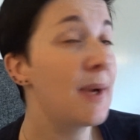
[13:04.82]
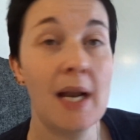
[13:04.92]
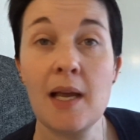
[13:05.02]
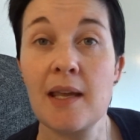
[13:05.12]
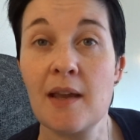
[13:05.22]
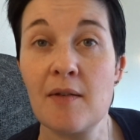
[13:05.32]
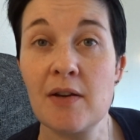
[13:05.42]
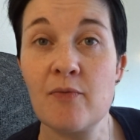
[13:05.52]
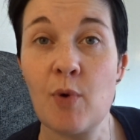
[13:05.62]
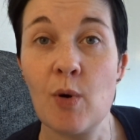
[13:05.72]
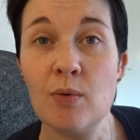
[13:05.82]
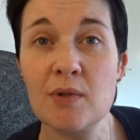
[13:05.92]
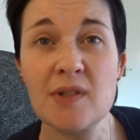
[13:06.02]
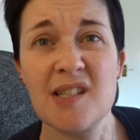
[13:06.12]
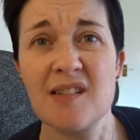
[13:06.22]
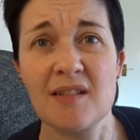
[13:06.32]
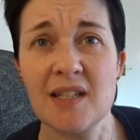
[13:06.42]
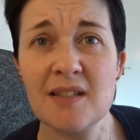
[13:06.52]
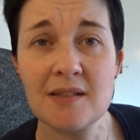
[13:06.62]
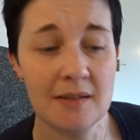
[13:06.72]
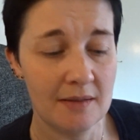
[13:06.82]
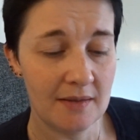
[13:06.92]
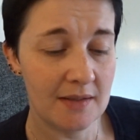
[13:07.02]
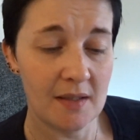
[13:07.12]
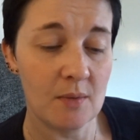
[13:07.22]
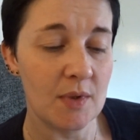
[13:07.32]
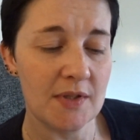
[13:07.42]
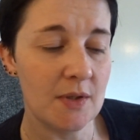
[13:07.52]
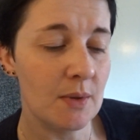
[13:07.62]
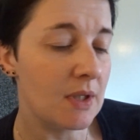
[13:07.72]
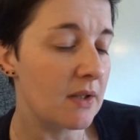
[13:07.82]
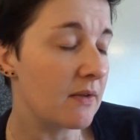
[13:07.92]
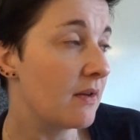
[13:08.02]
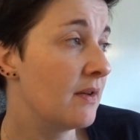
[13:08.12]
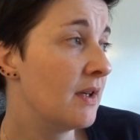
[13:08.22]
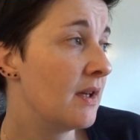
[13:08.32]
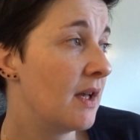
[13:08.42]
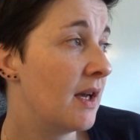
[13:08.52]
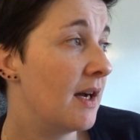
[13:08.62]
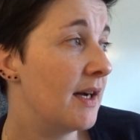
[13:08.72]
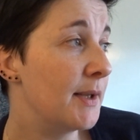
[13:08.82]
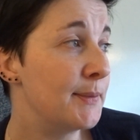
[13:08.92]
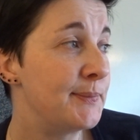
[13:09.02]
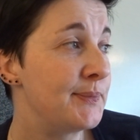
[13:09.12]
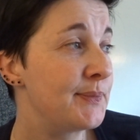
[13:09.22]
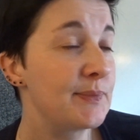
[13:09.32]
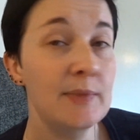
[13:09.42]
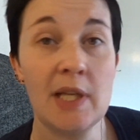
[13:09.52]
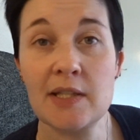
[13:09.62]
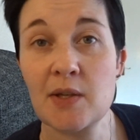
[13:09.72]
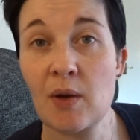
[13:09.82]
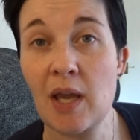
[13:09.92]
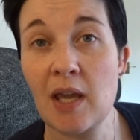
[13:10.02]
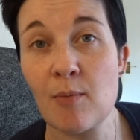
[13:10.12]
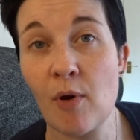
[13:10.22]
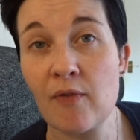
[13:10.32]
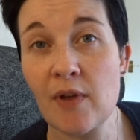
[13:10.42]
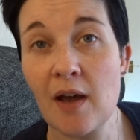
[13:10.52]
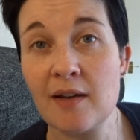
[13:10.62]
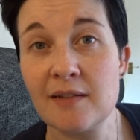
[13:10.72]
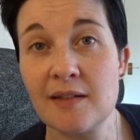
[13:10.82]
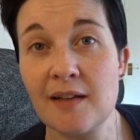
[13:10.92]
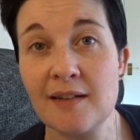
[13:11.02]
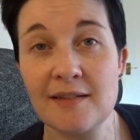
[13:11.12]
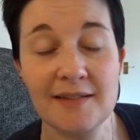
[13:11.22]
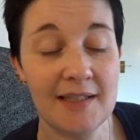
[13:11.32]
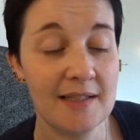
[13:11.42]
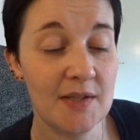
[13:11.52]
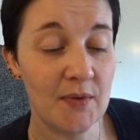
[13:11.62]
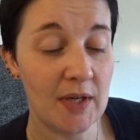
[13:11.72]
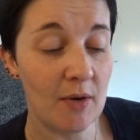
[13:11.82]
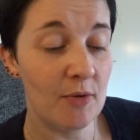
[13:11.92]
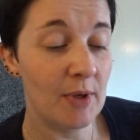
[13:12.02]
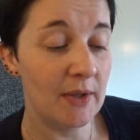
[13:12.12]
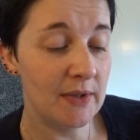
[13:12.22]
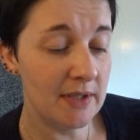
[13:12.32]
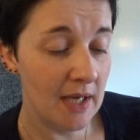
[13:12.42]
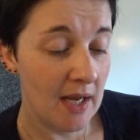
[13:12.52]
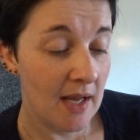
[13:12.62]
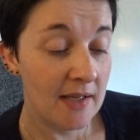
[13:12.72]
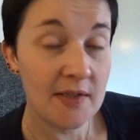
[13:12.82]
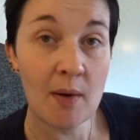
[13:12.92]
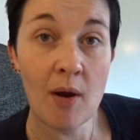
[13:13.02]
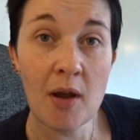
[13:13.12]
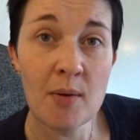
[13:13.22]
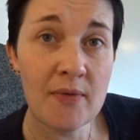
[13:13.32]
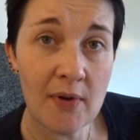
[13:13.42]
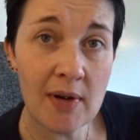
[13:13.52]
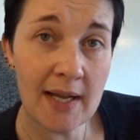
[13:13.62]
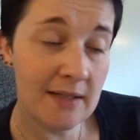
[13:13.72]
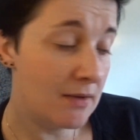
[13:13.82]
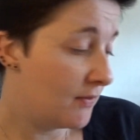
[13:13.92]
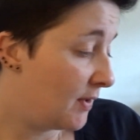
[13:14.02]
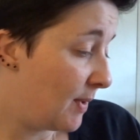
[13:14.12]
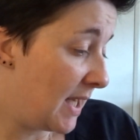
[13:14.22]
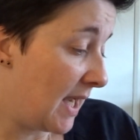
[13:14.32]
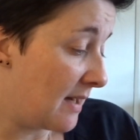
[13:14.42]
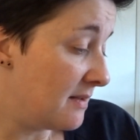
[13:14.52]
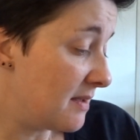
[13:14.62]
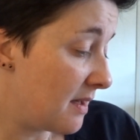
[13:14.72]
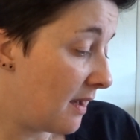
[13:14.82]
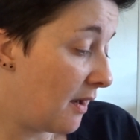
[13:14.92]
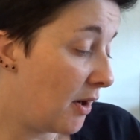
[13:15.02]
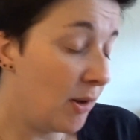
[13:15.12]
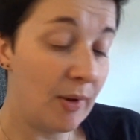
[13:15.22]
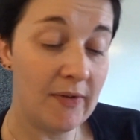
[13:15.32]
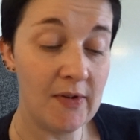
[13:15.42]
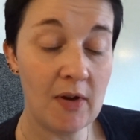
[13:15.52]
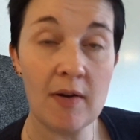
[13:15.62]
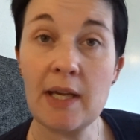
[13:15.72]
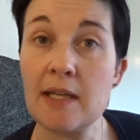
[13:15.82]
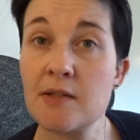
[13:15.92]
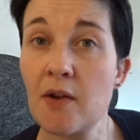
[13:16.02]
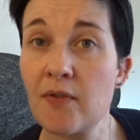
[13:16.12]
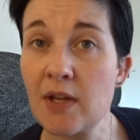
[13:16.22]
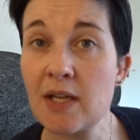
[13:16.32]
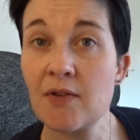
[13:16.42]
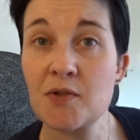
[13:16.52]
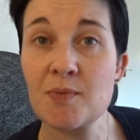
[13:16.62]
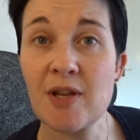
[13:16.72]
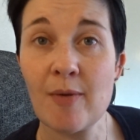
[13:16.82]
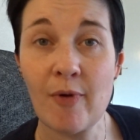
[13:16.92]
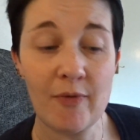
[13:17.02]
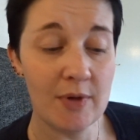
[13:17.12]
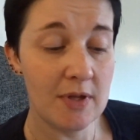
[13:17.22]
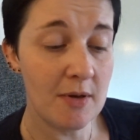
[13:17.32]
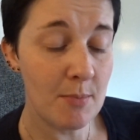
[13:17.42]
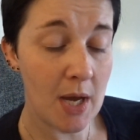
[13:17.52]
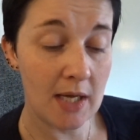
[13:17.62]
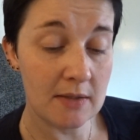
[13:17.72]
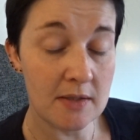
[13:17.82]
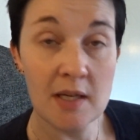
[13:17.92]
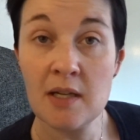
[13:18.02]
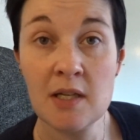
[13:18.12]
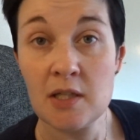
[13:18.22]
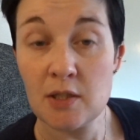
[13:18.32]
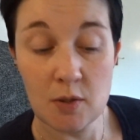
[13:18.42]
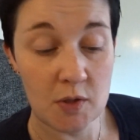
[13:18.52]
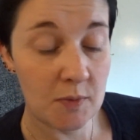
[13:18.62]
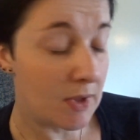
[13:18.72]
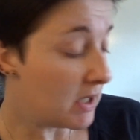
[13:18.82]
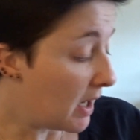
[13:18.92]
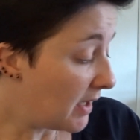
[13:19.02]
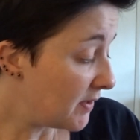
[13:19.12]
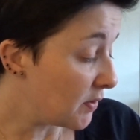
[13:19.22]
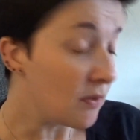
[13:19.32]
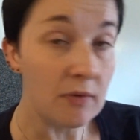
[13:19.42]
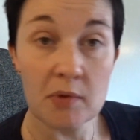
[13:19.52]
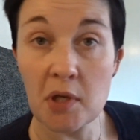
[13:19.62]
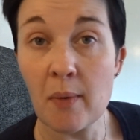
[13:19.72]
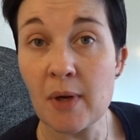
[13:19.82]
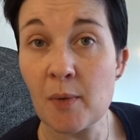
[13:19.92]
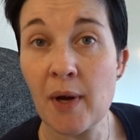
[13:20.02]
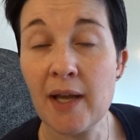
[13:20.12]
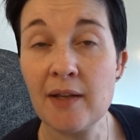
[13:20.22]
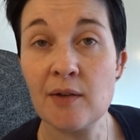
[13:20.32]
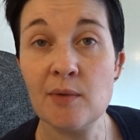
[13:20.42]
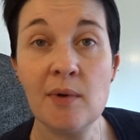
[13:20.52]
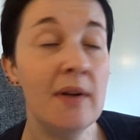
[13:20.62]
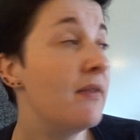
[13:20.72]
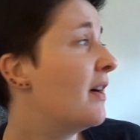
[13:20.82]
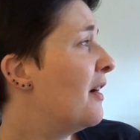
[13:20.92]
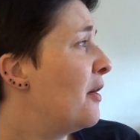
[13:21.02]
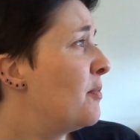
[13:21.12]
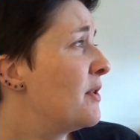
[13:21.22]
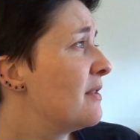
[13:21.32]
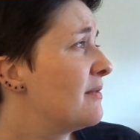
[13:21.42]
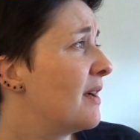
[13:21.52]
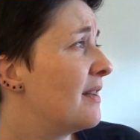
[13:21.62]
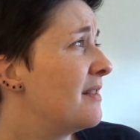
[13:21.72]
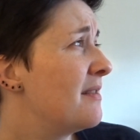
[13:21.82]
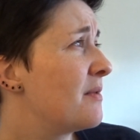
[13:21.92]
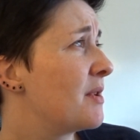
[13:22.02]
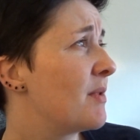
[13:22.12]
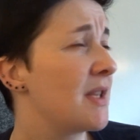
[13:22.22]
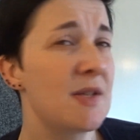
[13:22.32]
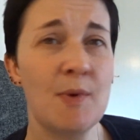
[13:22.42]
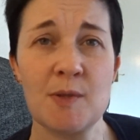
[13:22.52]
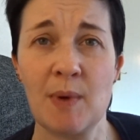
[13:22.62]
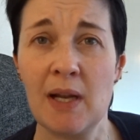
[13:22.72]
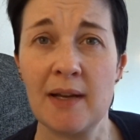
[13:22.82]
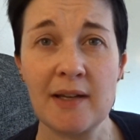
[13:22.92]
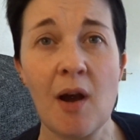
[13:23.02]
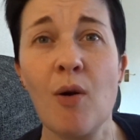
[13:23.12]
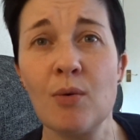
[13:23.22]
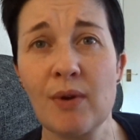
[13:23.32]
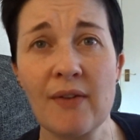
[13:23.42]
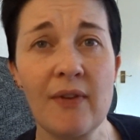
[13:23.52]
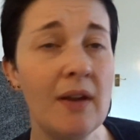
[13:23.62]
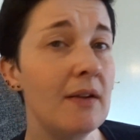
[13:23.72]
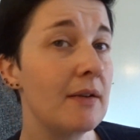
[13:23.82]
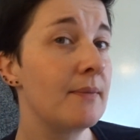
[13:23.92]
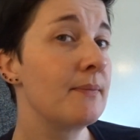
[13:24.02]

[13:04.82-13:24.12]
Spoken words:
when I can get rid of Paul, because he's on it. I don't know what he's doing either. So I'll kick him off that and get this video uploaded. So I hope you've all had a lovely weekend. I hope if you've got kids off that you got some time off with them and doing something nice or going away or whatever. I hope it, I don't know what the weather's supposed to be like. Cold, I think.